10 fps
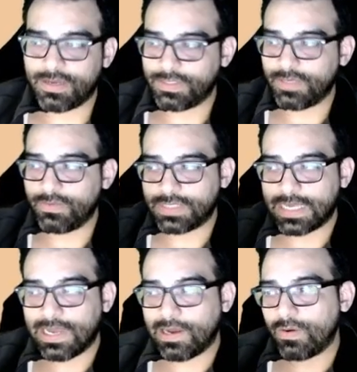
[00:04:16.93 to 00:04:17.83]
It was
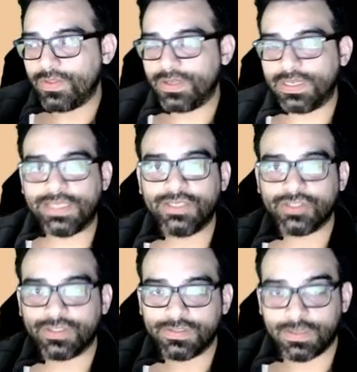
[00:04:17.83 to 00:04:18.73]
how the
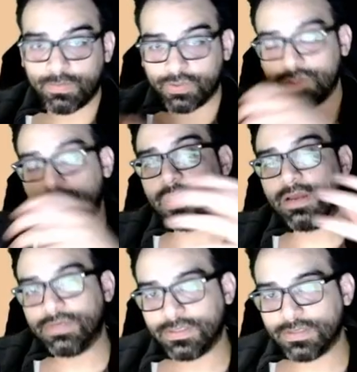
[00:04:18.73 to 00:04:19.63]
nations that were
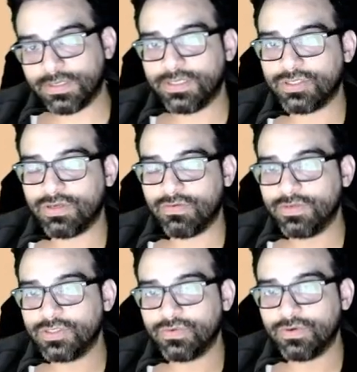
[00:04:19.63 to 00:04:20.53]
surrounding the nation of
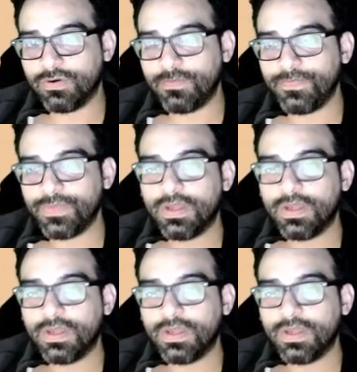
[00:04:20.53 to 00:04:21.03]
Israel